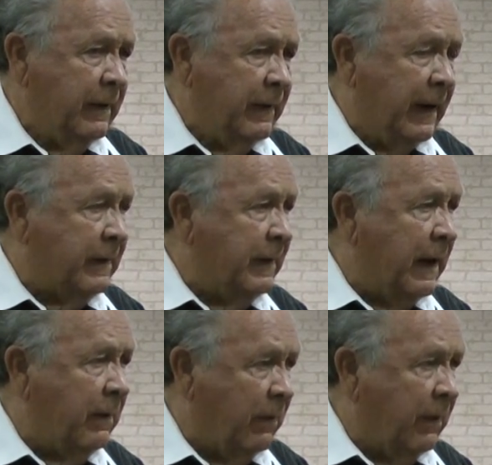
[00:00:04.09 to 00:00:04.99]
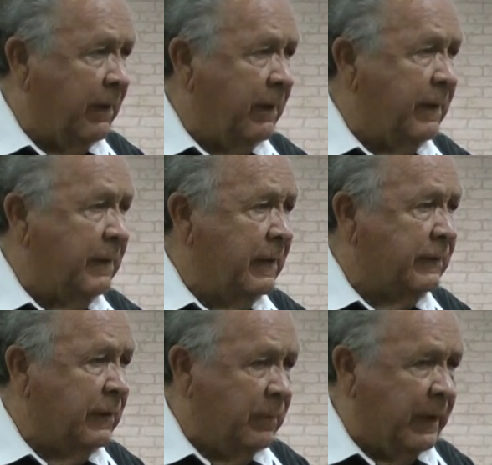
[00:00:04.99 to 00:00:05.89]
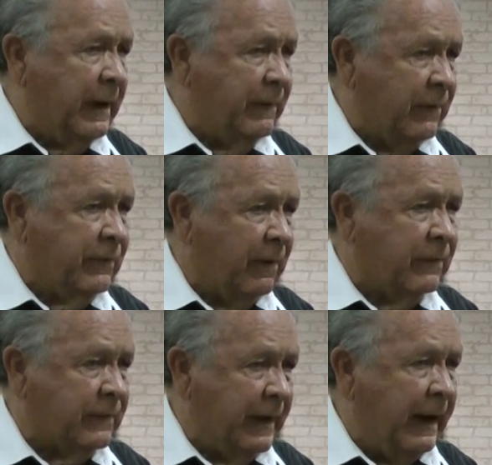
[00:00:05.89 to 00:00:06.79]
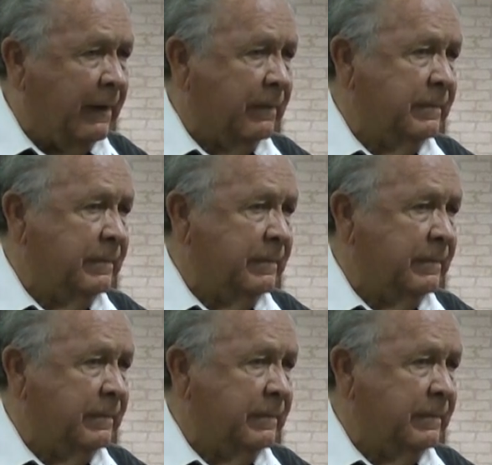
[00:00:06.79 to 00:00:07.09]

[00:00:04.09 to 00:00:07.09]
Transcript: That, that order should be in the church now.